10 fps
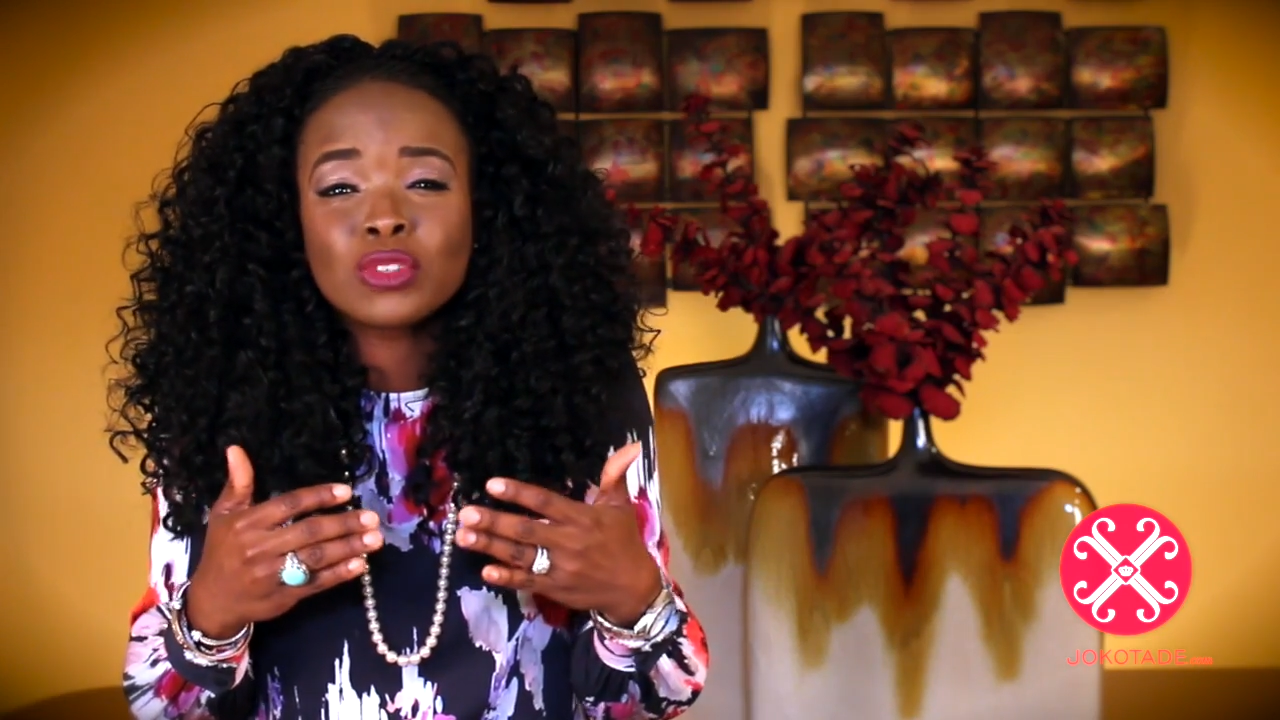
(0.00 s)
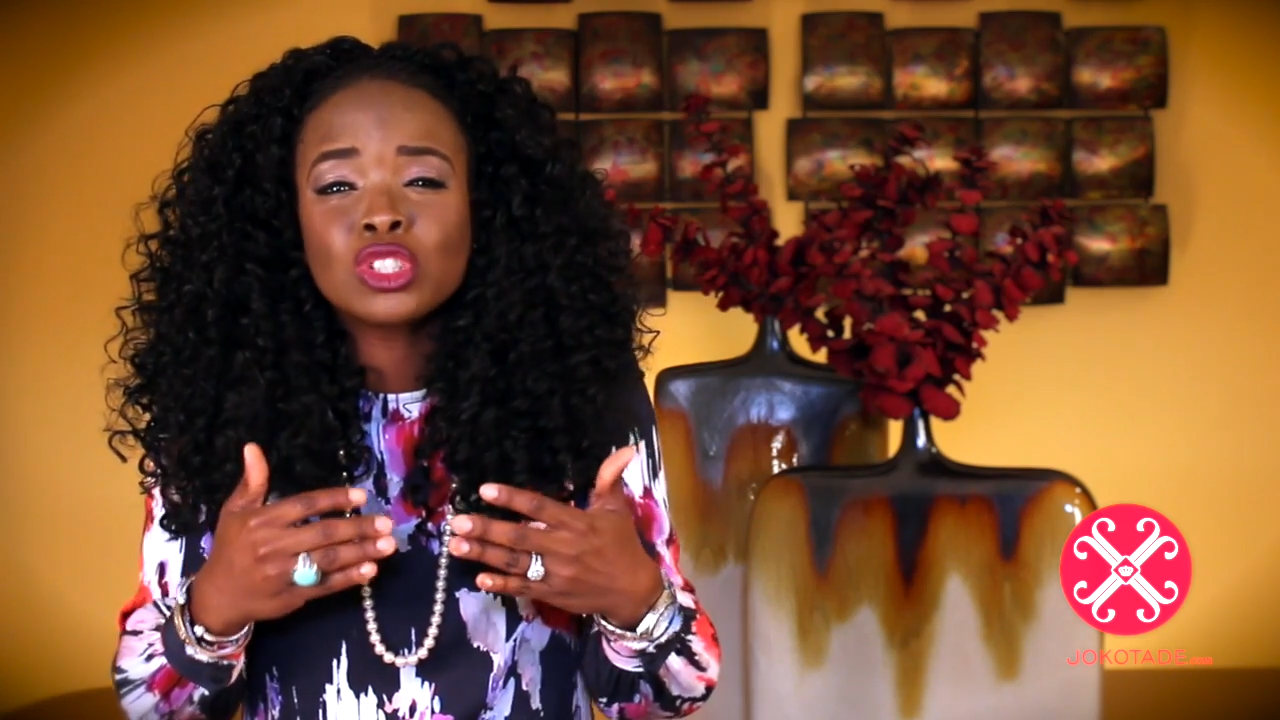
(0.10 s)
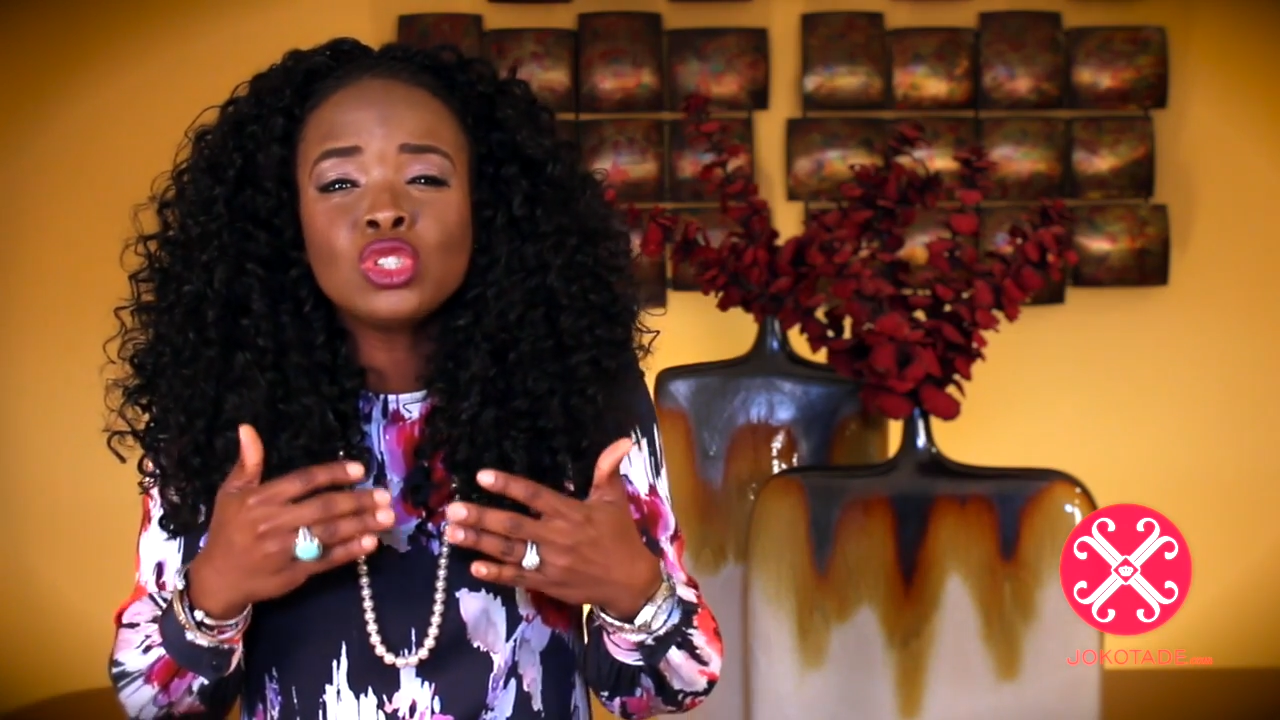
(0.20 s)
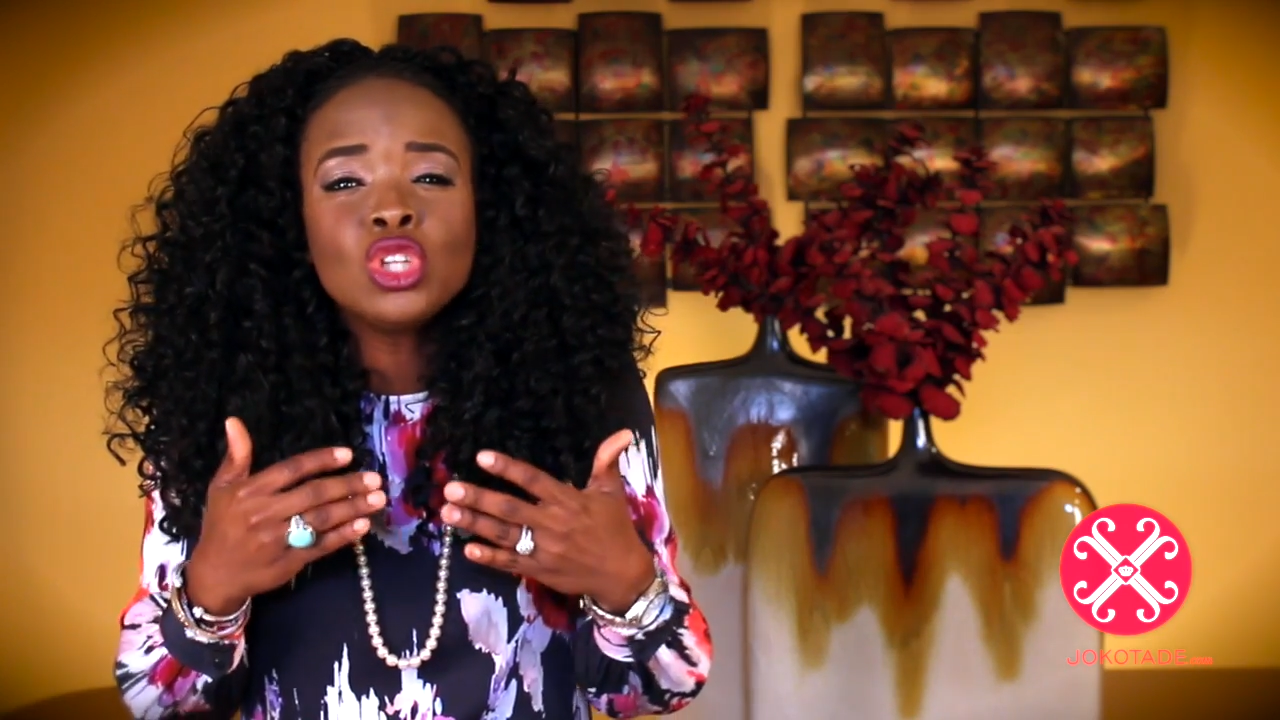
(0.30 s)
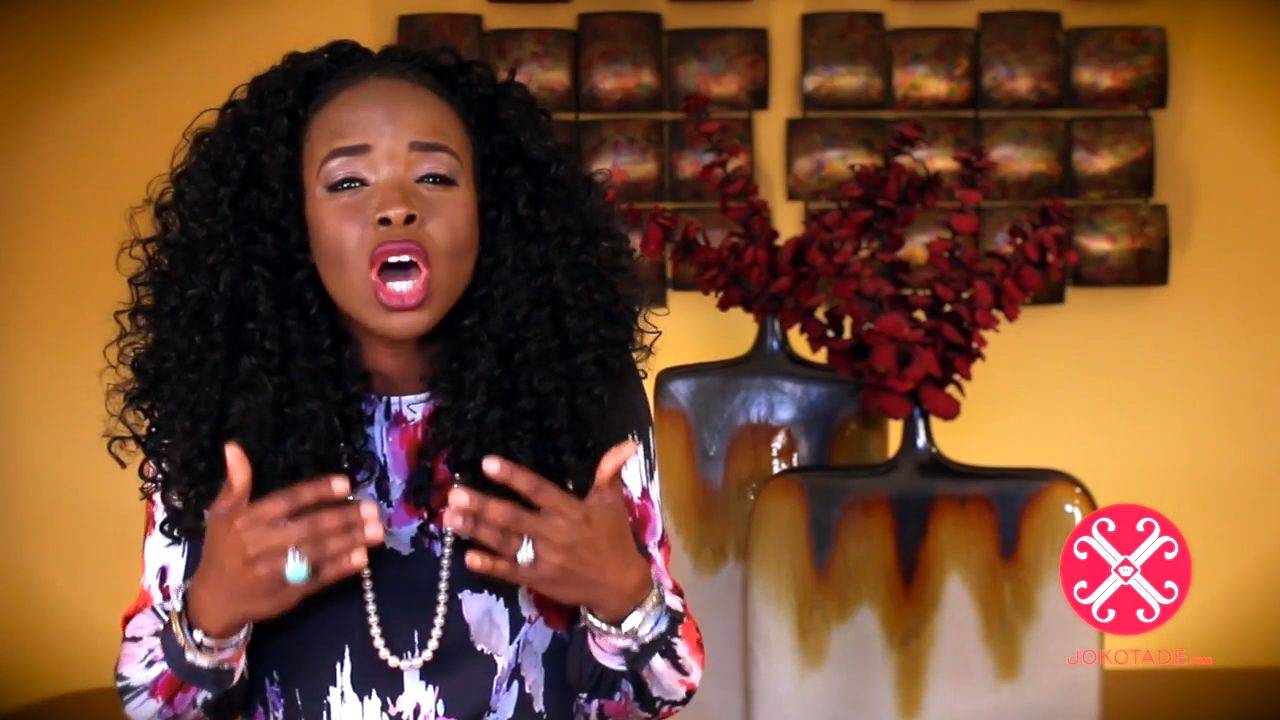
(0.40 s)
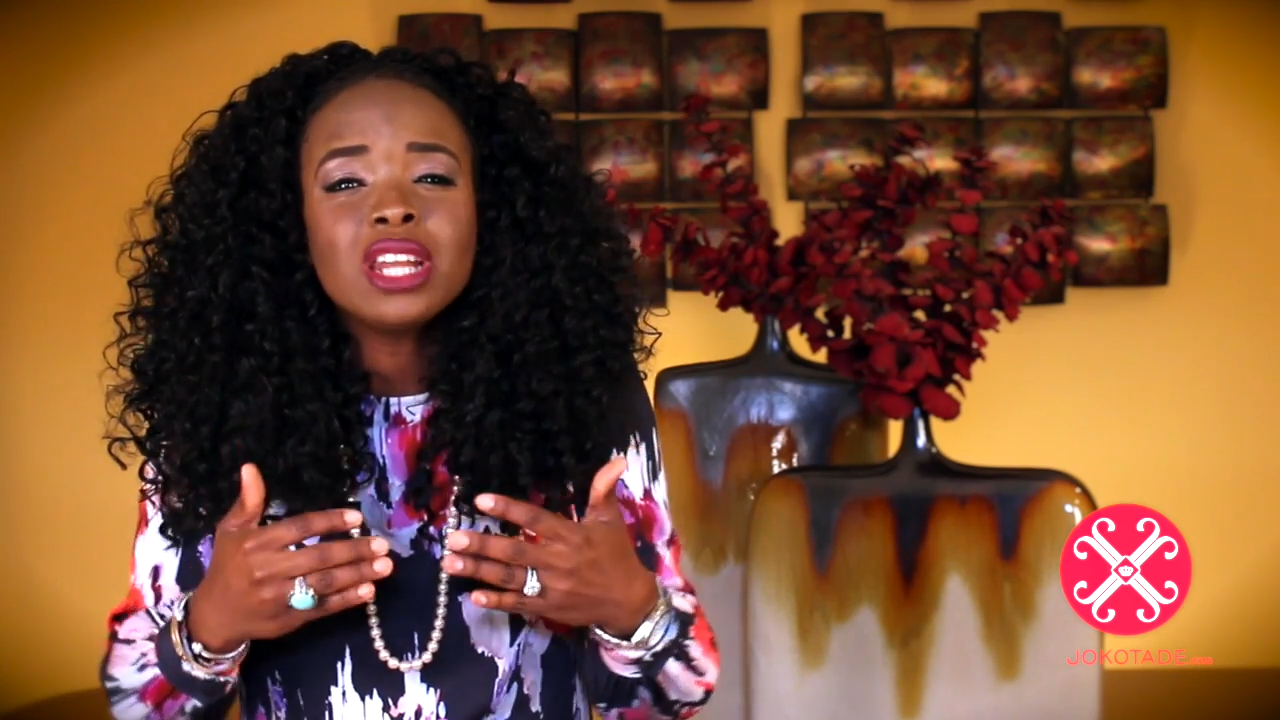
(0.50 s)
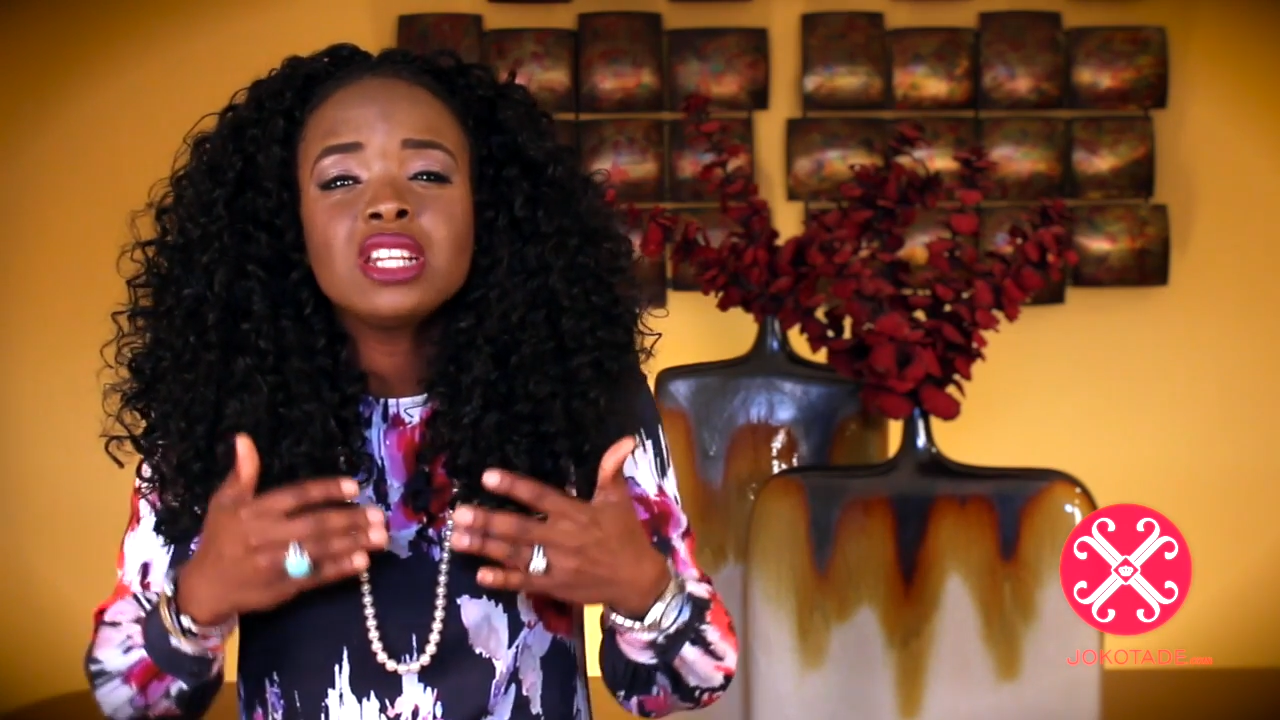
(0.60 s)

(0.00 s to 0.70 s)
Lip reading: is not